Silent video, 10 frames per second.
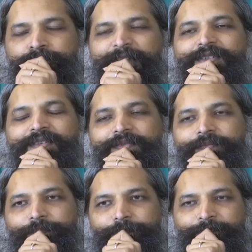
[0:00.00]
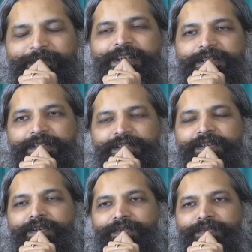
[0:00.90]
There's a very
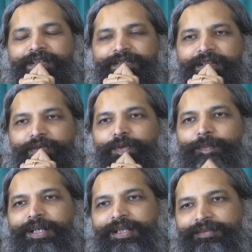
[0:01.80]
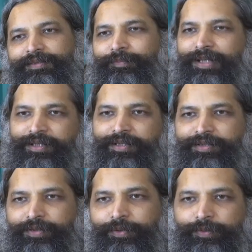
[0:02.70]
interesting conference that took place many
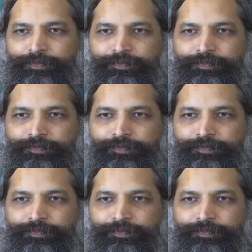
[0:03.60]
years ago.